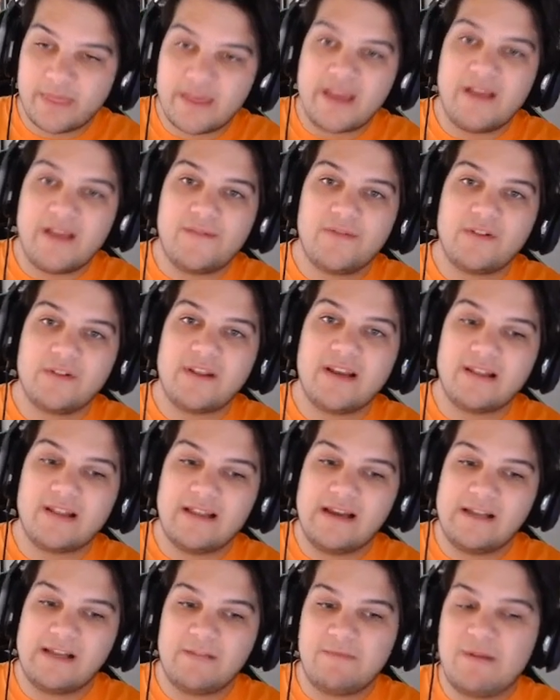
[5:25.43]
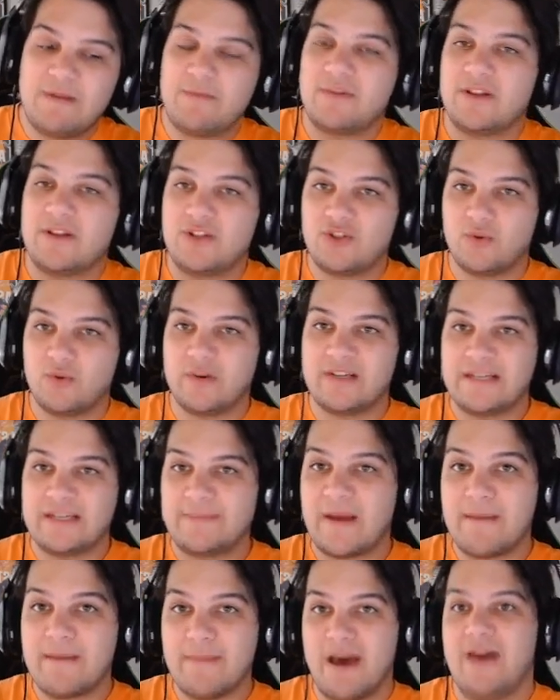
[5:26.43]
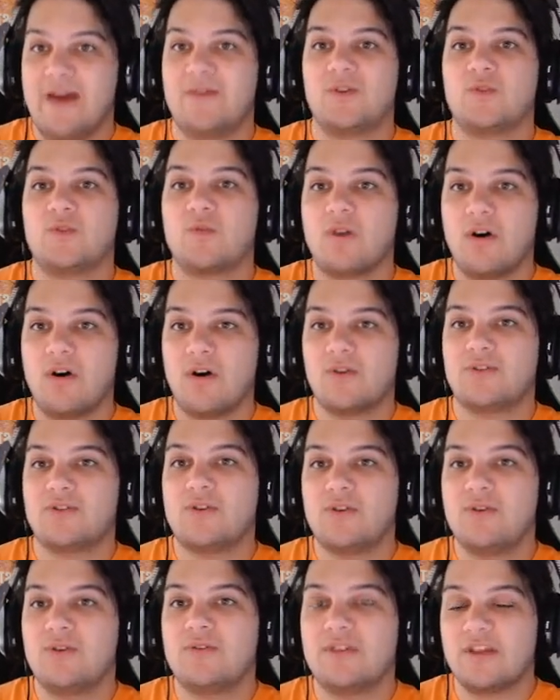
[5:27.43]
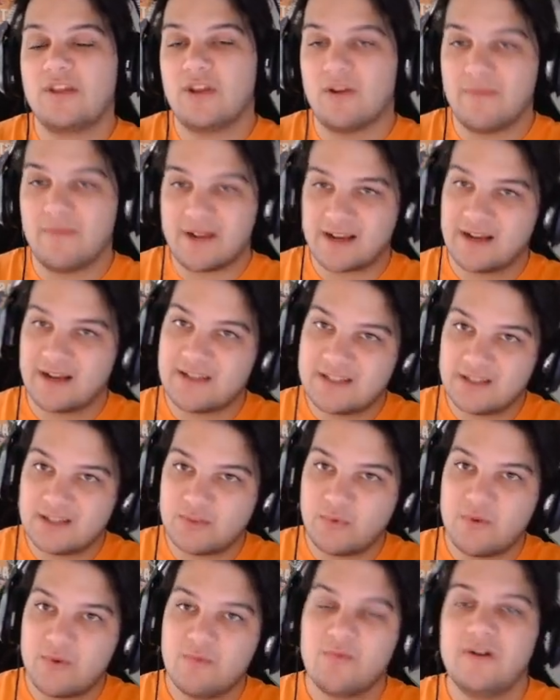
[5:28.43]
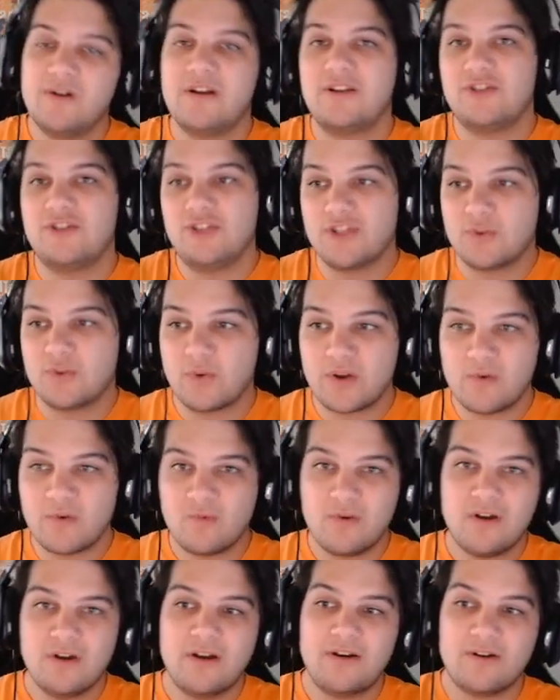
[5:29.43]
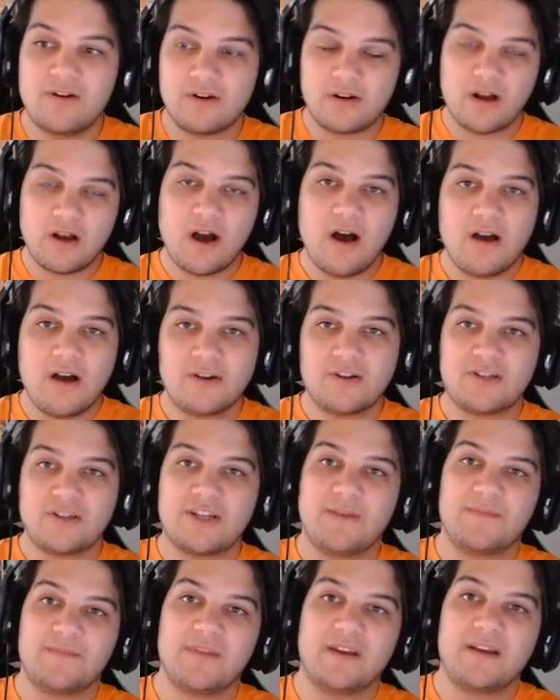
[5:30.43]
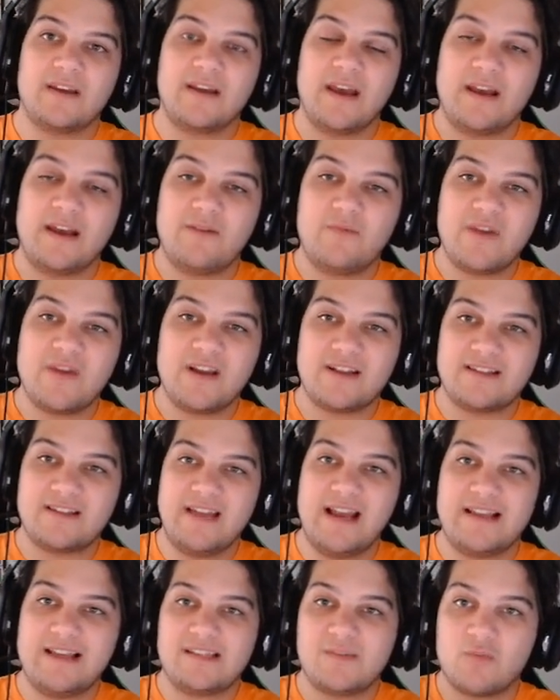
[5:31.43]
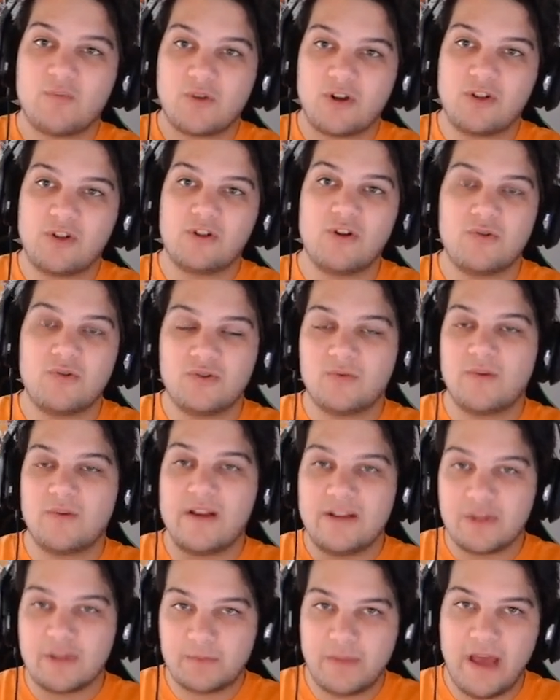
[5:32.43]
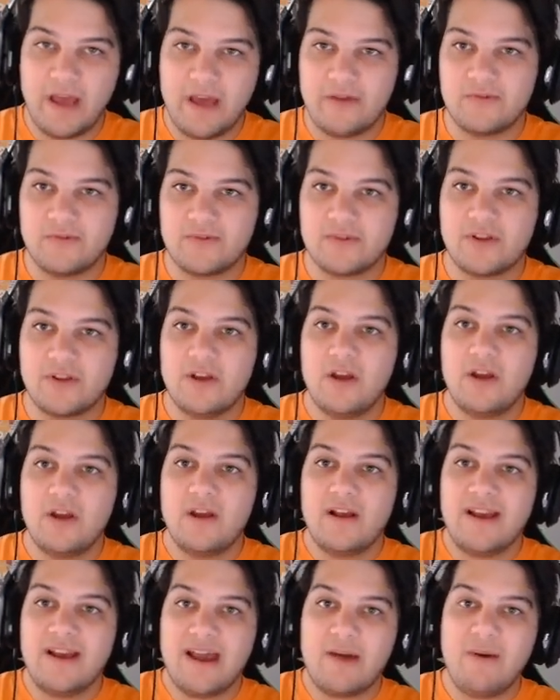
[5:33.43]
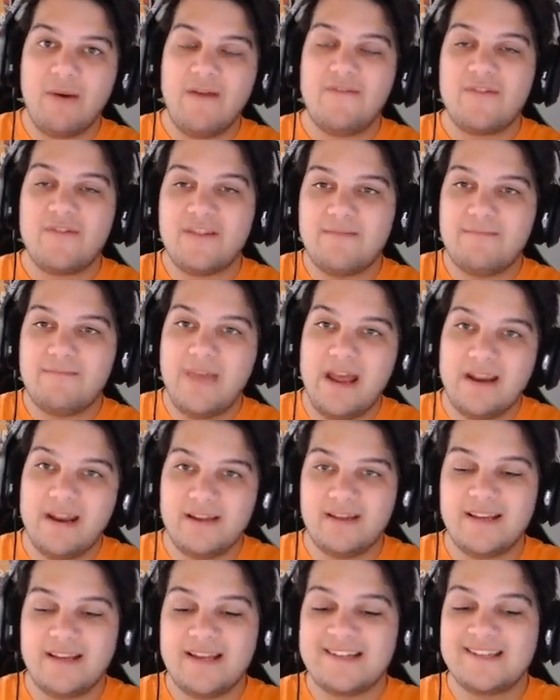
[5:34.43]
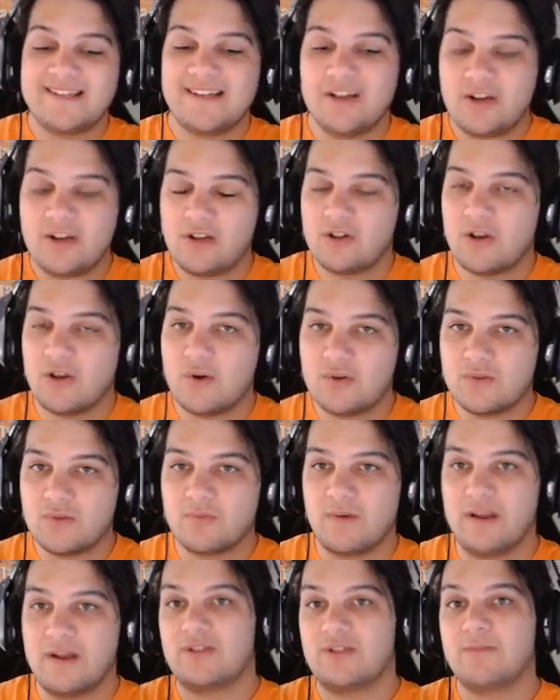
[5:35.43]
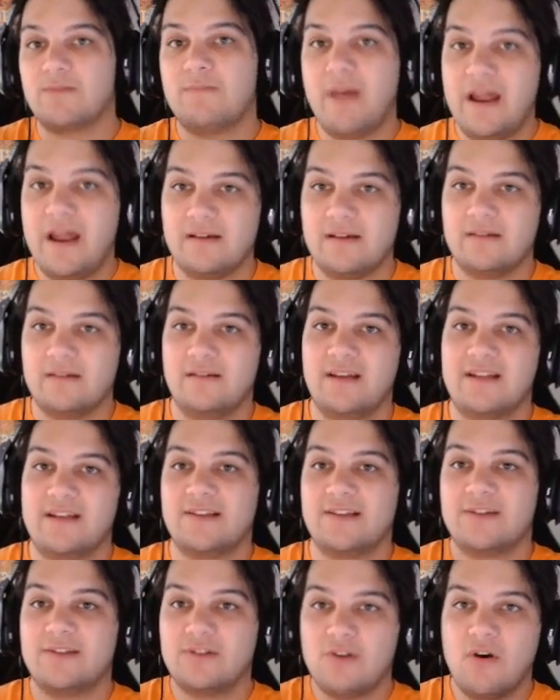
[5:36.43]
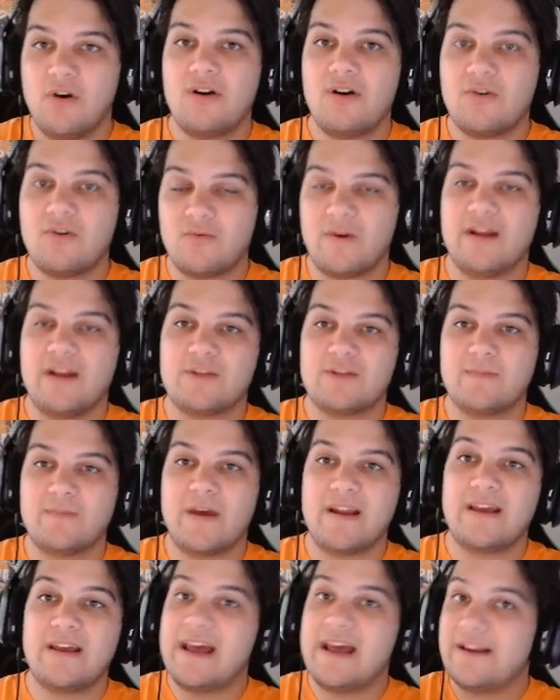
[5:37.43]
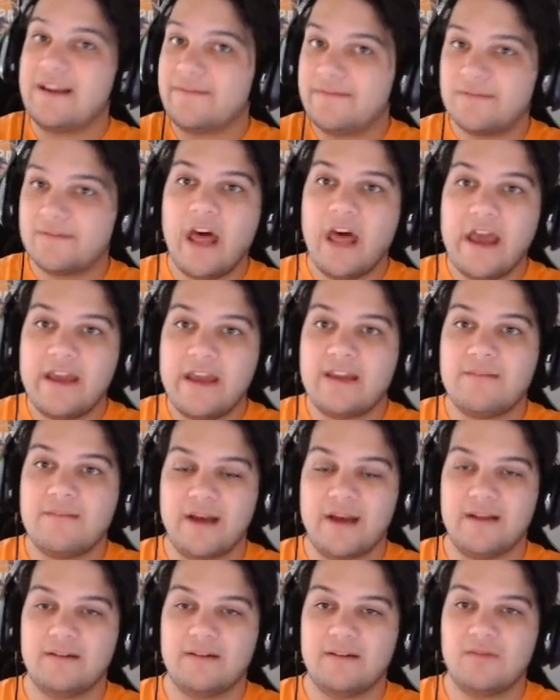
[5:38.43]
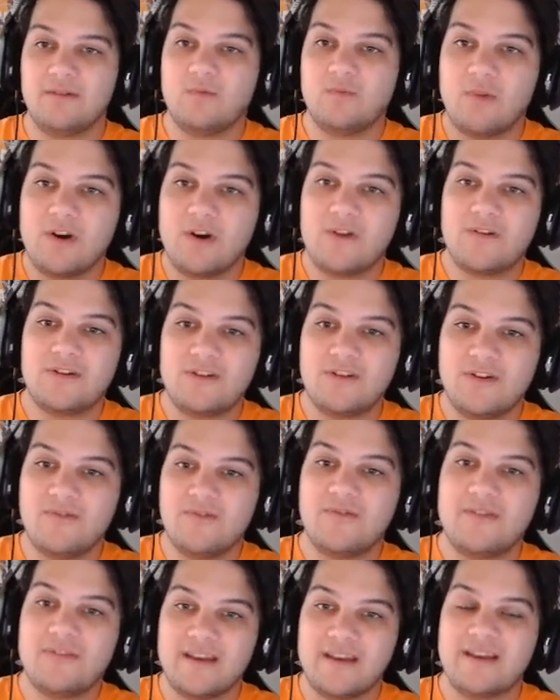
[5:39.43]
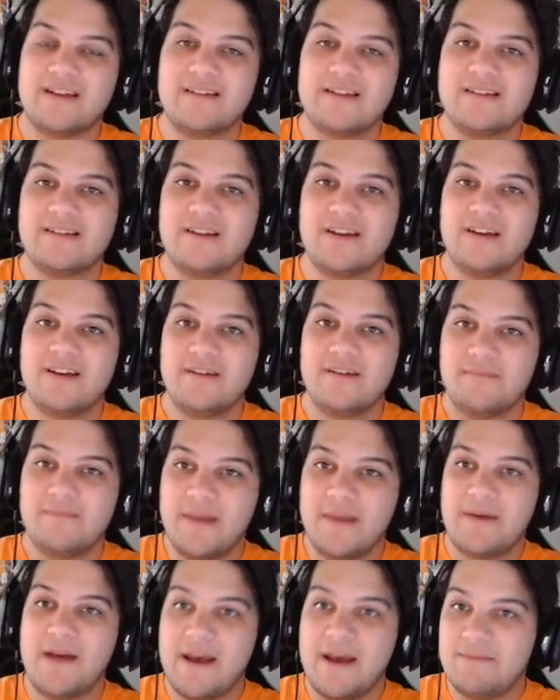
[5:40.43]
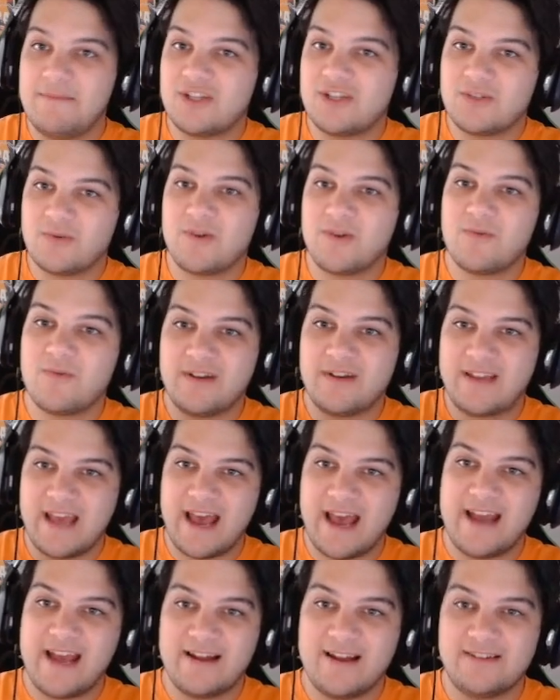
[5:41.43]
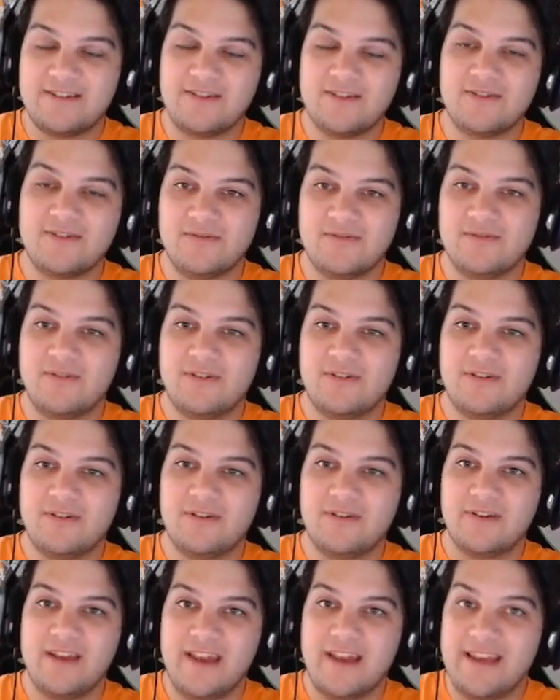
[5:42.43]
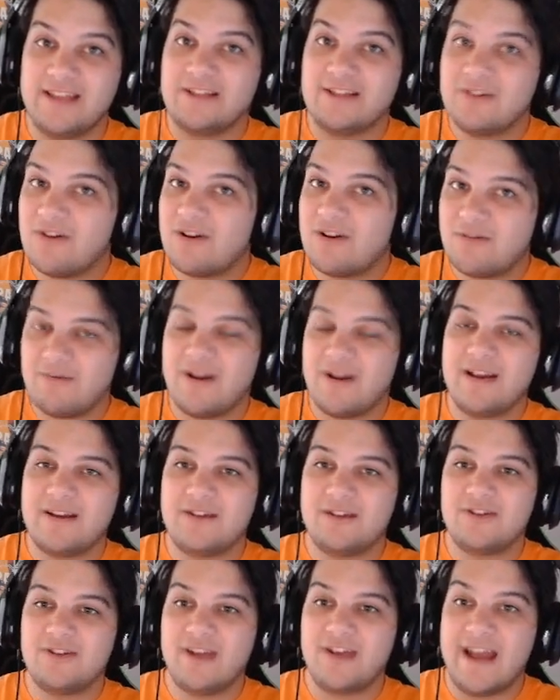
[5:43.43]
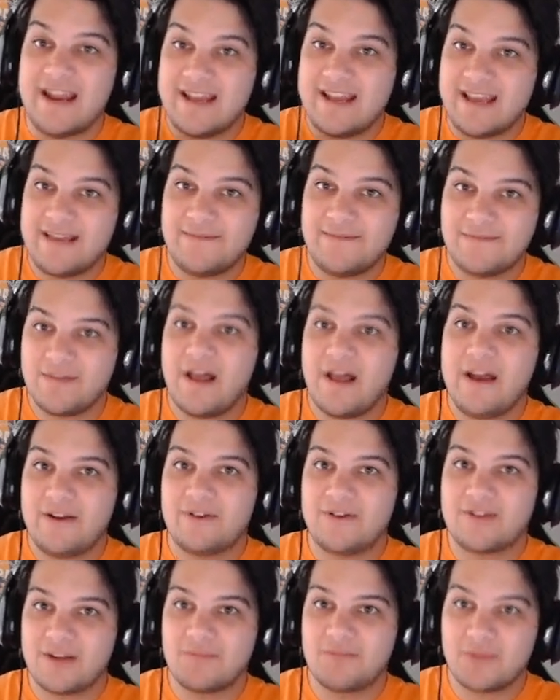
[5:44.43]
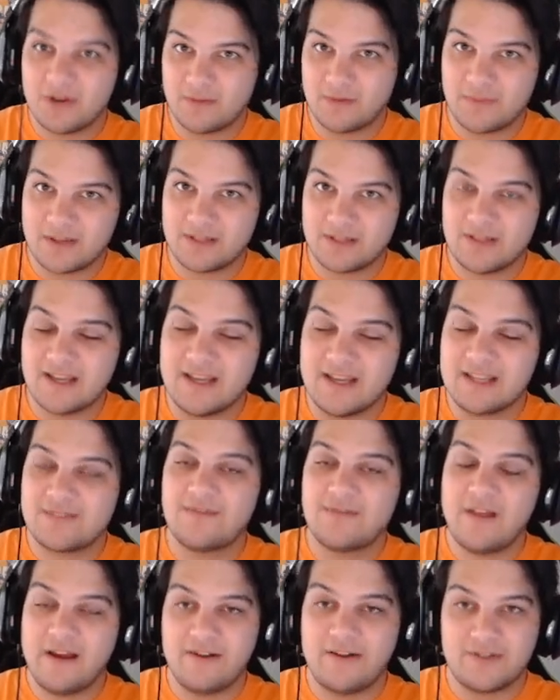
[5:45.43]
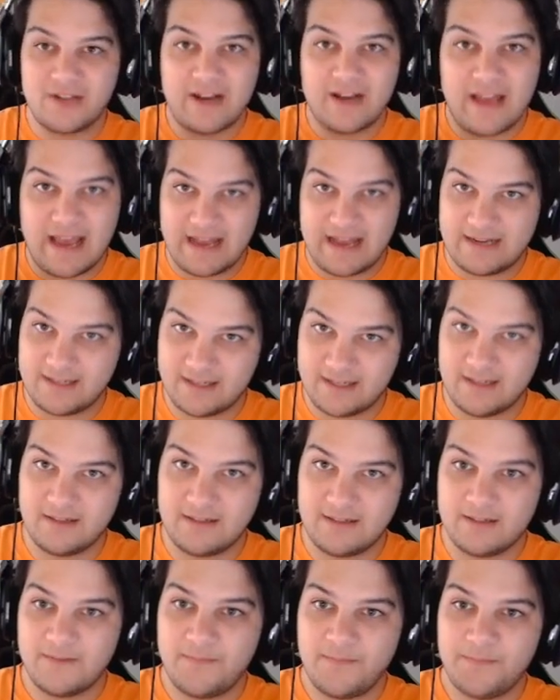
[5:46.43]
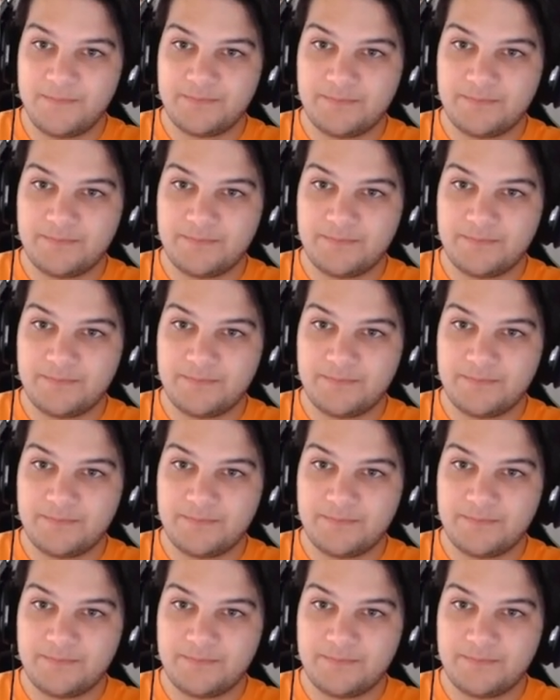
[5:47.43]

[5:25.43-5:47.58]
thankfully, a lot of the people that joined in my battles were also using, you know, Mechagodzilla 21, G21, or Kong or something, and we could test more close-range battles. However, the meta isn't a close-range meta. It's a long-range meta and a flying meta. What are the two things MG21 cannot do? Hit long-range and hit flyers on purpose. He hits flyers on accident.